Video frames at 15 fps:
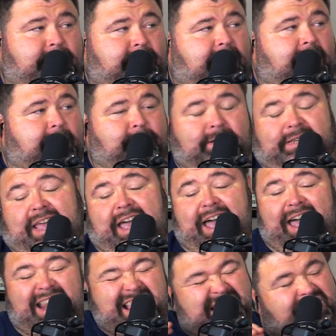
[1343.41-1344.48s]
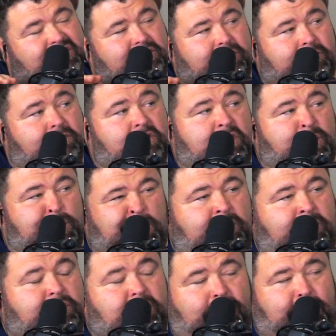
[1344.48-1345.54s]
the top. Yeah. I didn't do,
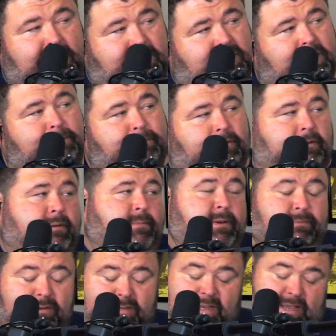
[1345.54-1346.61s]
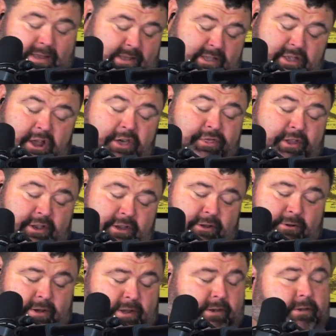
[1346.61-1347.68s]
you talk about simple, I mean, it was nothing
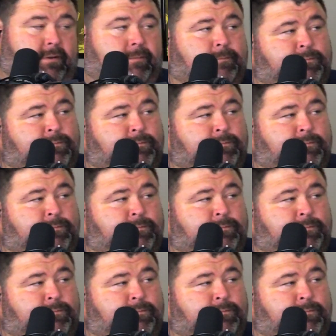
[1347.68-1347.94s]
to it.